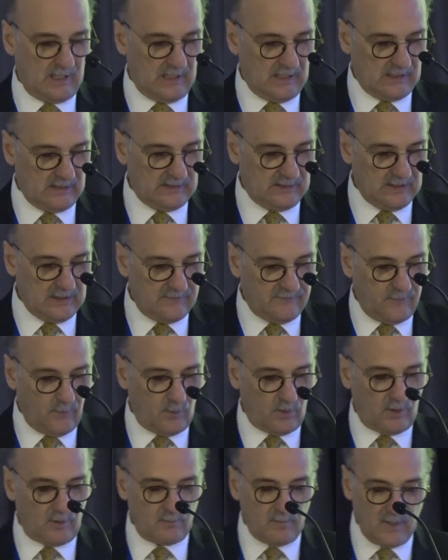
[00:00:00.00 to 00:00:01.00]
the
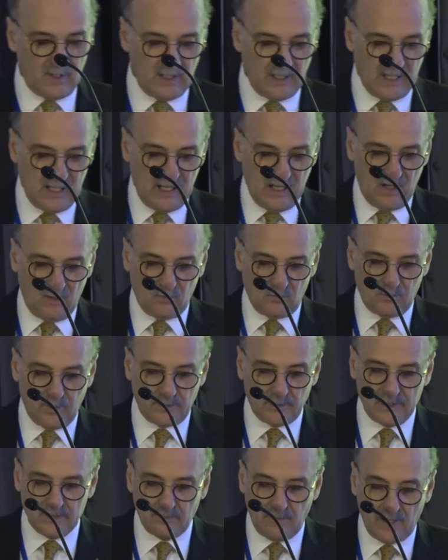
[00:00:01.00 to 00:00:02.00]
forum where
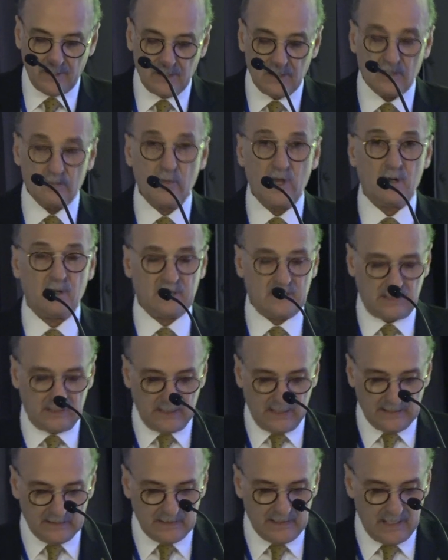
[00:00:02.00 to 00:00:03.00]
Iranian Americans
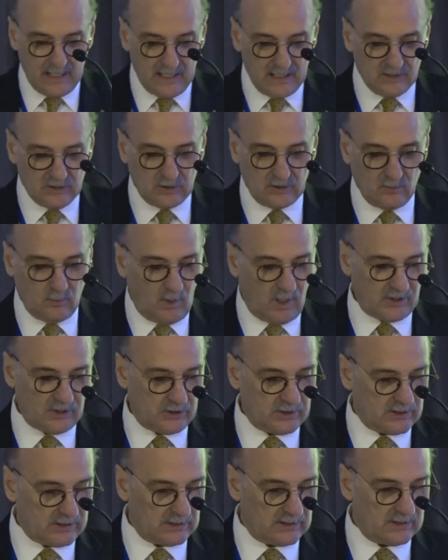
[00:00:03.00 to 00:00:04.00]
engage in
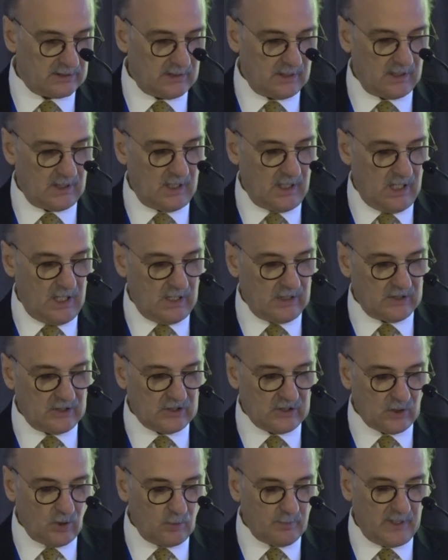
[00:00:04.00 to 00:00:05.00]
Washington,
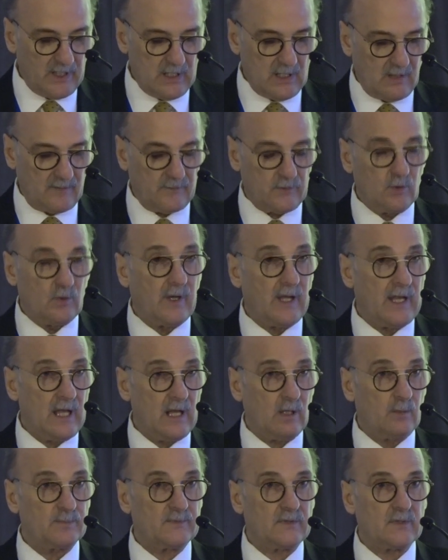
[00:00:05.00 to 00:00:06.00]
so many of you
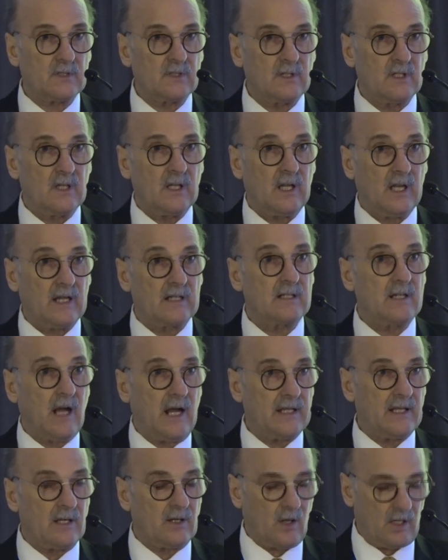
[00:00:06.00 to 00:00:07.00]
helped and
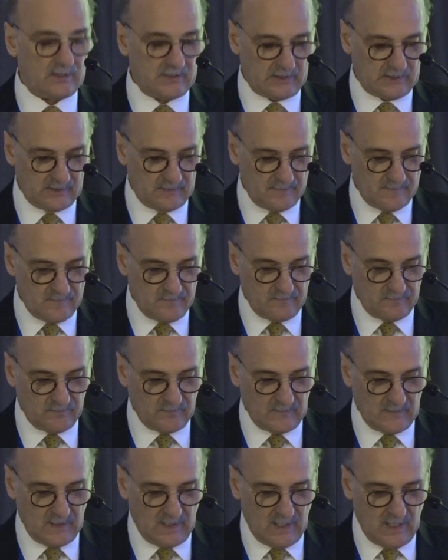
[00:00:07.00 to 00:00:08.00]
guided us.
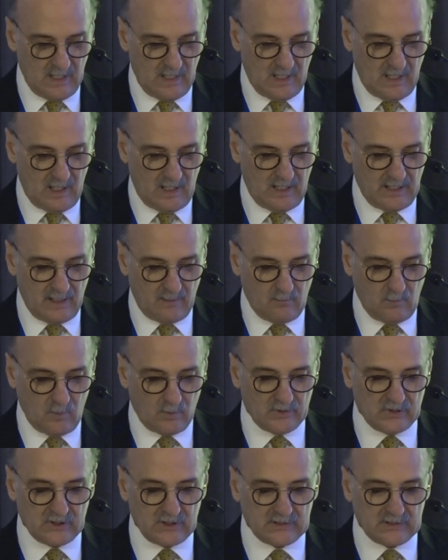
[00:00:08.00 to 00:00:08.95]
I am most